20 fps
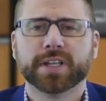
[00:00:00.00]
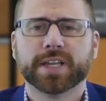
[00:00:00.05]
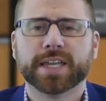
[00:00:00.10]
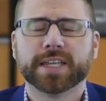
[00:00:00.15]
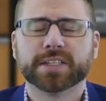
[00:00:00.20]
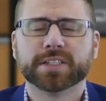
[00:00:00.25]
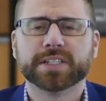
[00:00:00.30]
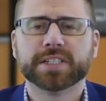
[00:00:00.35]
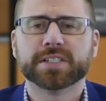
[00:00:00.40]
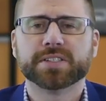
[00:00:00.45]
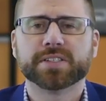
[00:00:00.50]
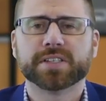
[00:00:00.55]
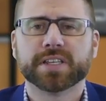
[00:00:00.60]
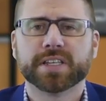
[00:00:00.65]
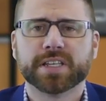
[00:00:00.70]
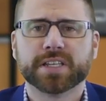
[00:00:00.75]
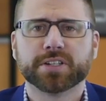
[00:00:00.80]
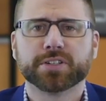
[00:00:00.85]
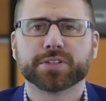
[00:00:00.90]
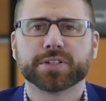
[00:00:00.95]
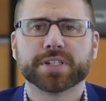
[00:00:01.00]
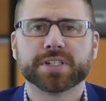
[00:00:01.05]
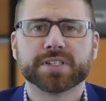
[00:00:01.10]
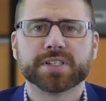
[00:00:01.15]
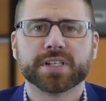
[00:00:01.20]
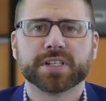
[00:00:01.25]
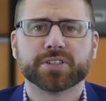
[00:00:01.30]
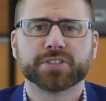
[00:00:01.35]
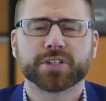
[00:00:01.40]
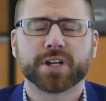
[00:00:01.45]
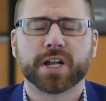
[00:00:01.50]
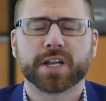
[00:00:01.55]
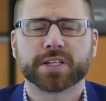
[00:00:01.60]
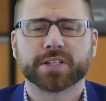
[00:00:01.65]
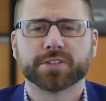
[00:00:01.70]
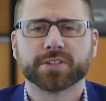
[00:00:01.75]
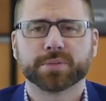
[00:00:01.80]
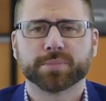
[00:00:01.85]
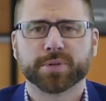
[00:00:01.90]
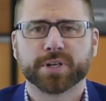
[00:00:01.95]
and leads to increased
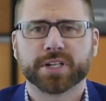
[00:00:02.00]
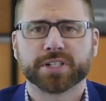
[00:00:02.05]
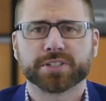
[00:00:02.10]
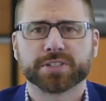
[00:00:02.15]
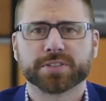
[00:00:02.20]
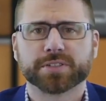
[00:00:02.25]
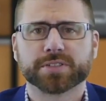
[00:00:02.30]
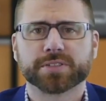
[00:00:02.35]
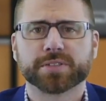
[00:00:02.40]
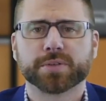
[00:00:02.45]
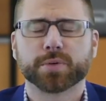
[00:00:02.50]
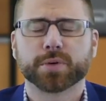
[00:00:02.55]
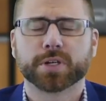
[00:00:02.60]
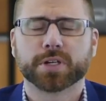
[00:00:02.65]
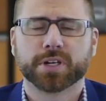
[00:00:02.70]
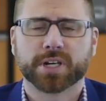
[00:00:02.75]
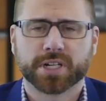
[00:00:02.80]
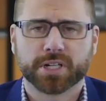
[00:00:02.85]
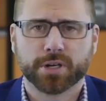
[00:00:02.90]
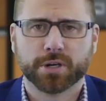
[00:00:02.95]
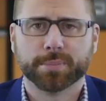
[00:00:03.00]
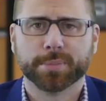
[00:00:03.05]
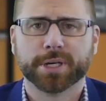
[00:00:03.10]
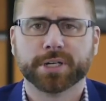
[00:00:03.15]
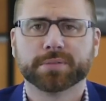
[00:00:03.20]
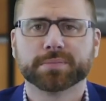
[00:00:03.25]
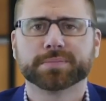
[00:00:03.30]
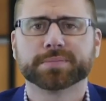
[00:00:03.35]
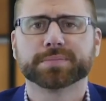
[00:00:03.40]
intraocular pressures, or glaucoma.